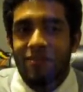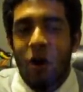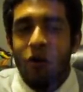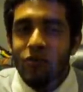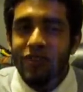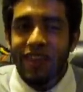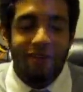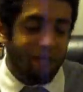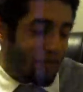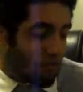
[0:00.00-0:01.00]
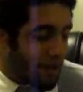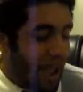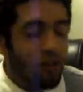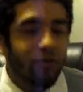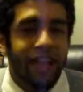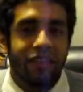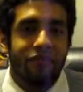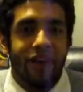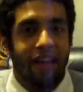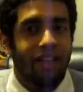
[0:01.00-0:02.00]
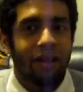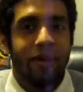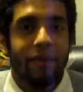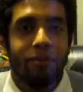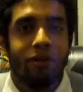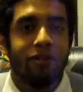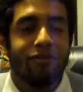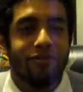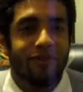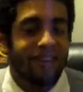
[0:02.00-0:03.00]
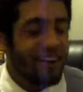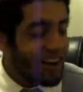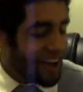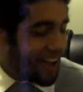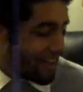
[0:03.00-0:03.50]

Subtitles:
Hopefully, I mean, for me, I don't really have to fight a lot of people for